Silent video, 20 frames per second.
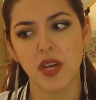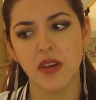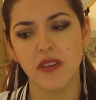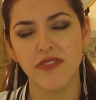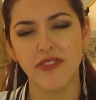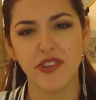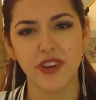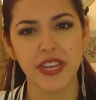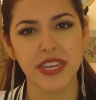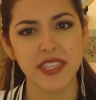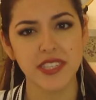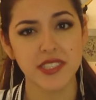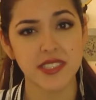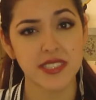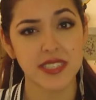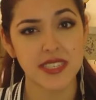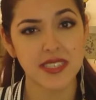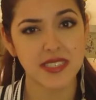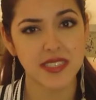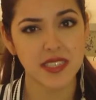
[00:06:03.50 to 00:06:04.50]
for each
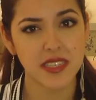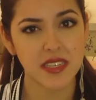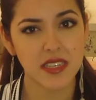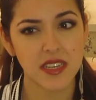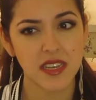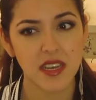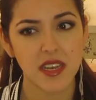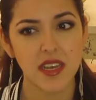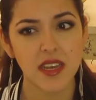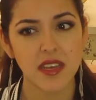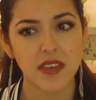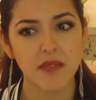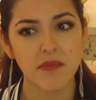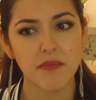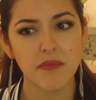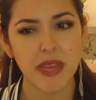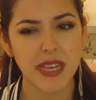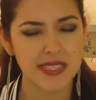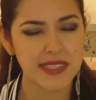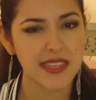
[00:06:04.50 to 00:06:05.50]
season,
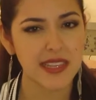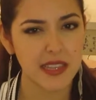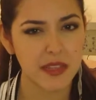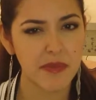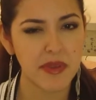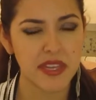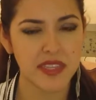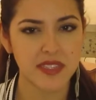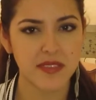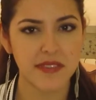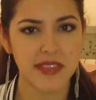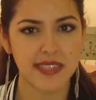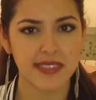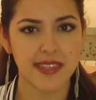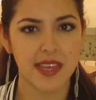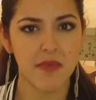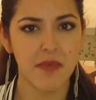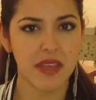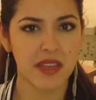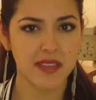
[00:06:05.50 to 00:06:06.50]
basically because of the
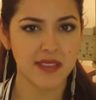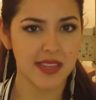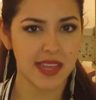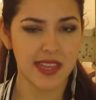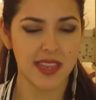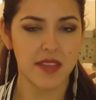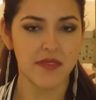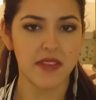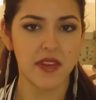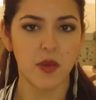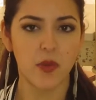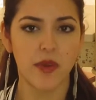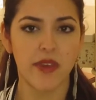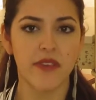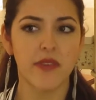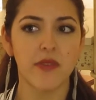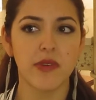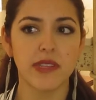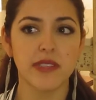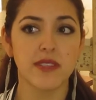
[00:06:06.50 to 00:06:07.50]
same, because I live in a
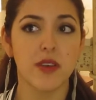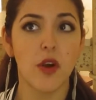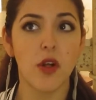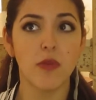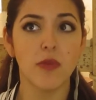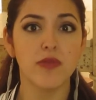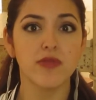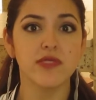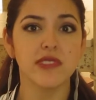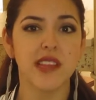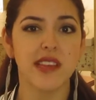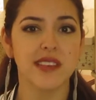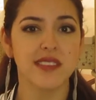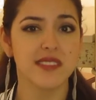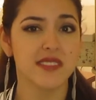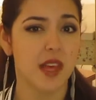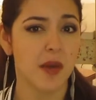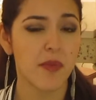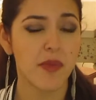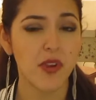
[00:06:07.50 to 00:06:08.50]
weather where it's almost like
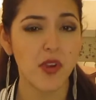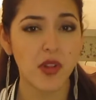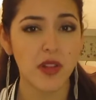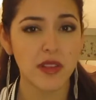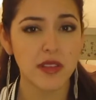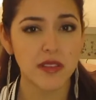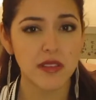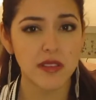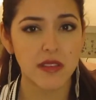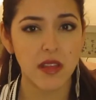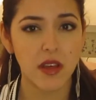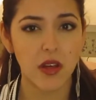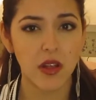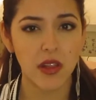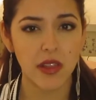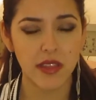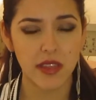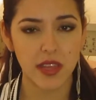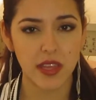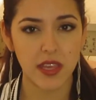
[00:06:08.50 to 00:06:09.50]
summer all,
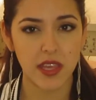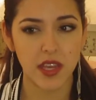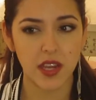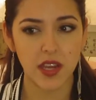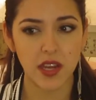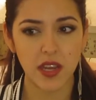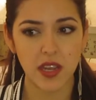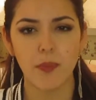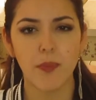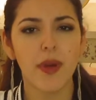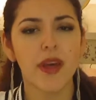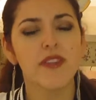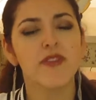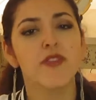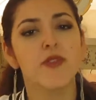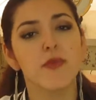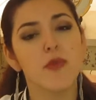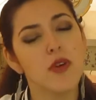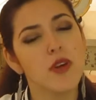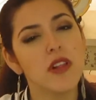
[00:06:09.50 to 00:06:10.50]
all the year. But
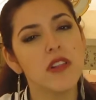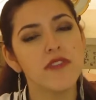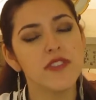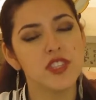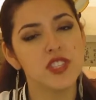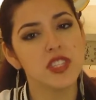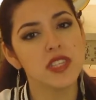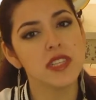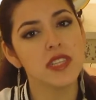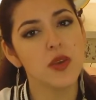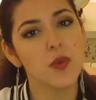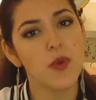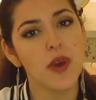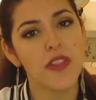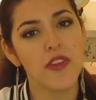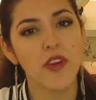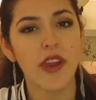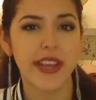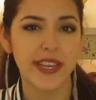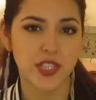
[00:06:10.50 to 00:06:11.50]
for more of a chilly
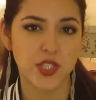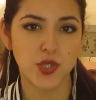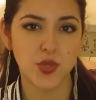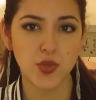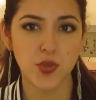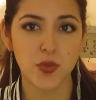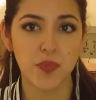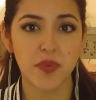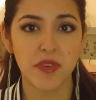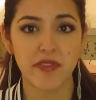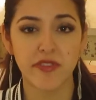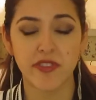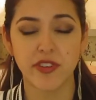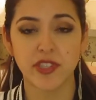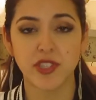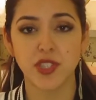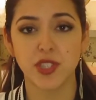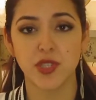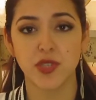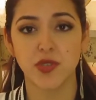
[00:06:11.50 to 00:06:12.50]
weather, I do
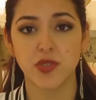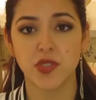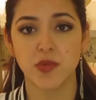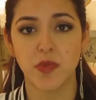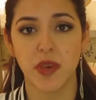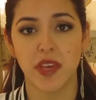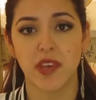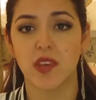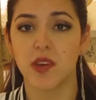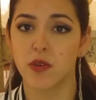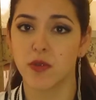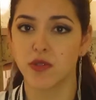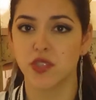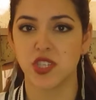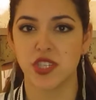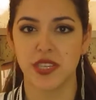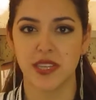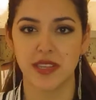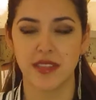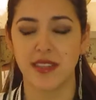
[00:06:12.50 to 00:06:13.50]
prefer to use my Coco
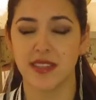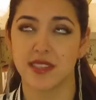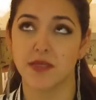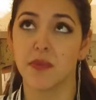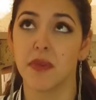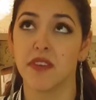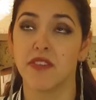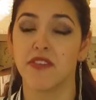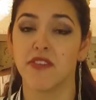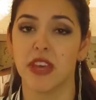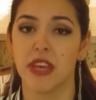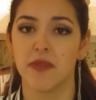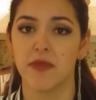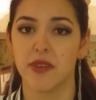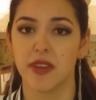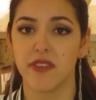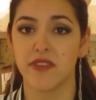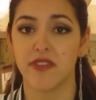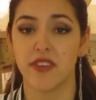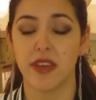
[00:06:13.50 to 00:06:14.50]
Chanel. That's my
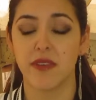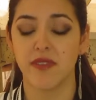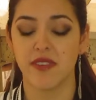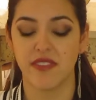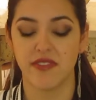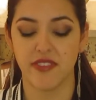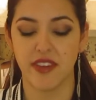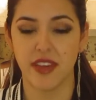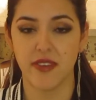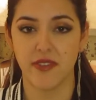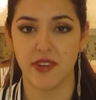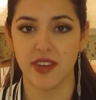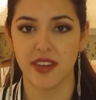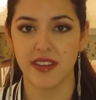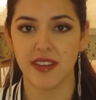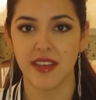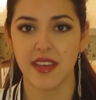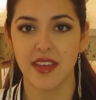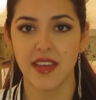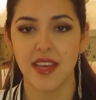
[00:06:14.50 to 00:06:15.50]
favorite favorite
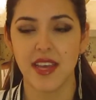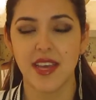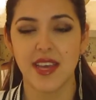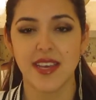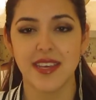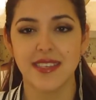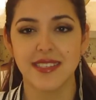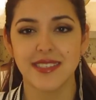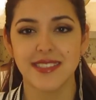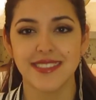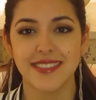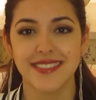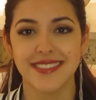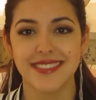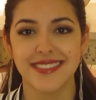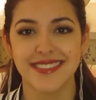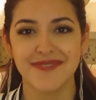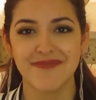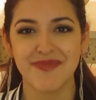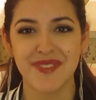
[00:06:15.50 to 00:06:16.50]
favorite
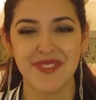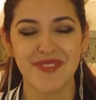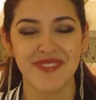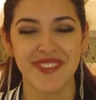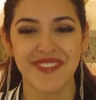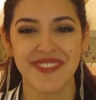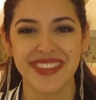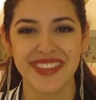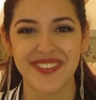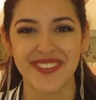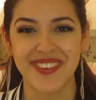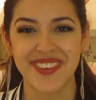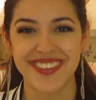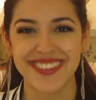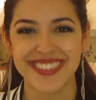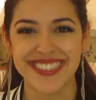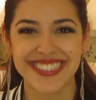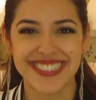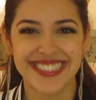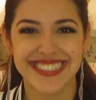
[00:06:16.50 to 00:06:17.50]
perfume in the world.